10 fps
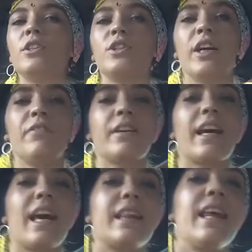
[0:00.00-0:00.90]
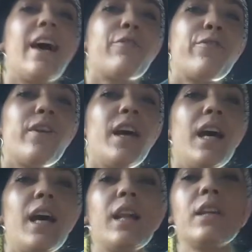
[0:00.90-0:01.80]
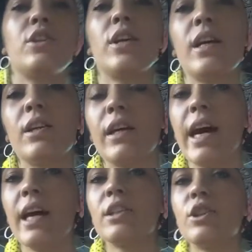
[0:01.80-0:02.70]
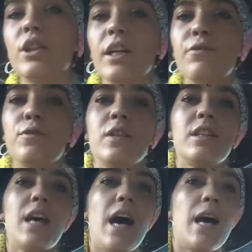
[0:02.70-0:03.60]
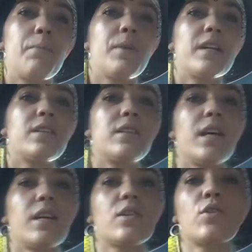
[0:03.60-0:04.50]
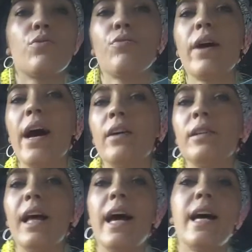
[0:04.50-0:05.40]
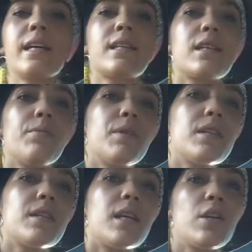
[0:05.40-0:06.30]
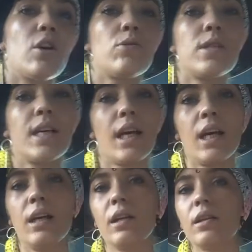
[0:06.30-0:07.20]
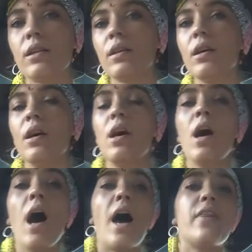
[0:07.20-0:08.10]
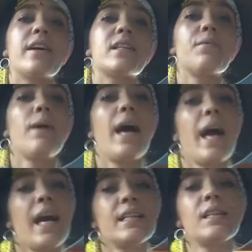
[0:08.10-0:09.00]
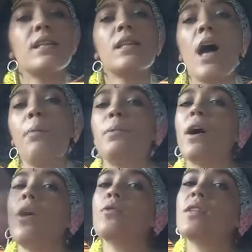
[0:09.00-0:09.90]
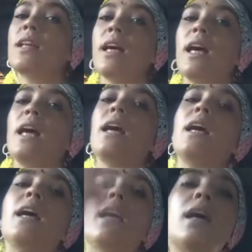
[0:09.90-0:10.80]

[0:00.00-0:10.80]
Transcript: Did you ever get that feeling the shirt can shift the type that sticks around like something's in your teeth? Are there some aces up your sleeve?